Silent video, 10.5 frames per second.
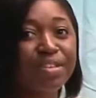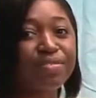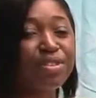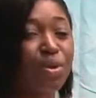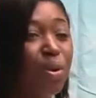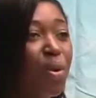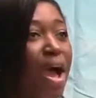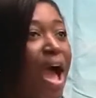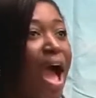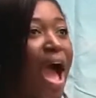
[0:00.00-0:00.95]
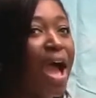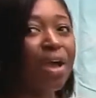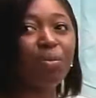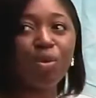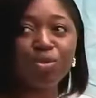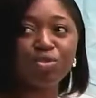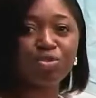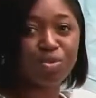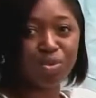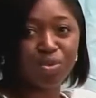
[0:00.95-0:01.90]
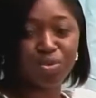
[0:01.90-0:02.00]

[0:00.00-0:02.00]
so I want to